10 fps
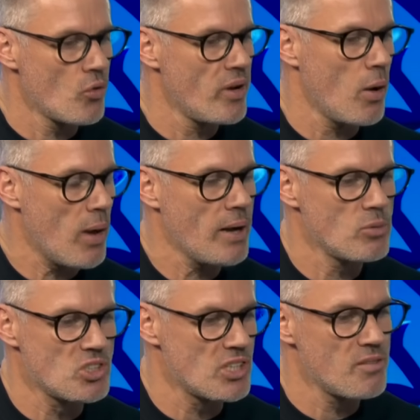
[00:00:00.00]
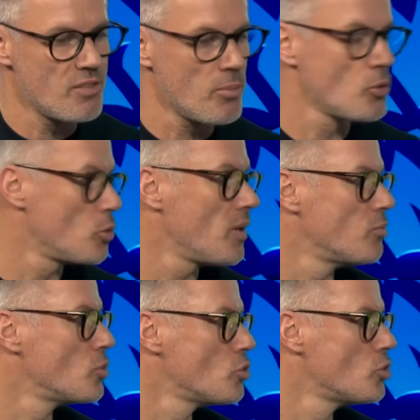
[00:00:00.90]
on now, I would say, for about
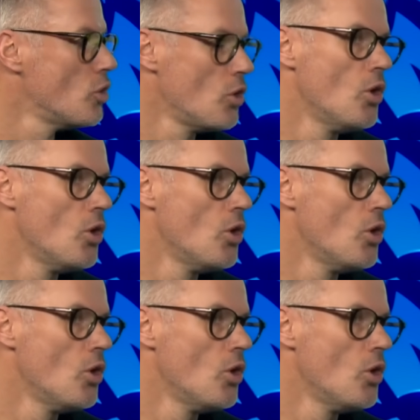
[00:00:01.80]
12 months.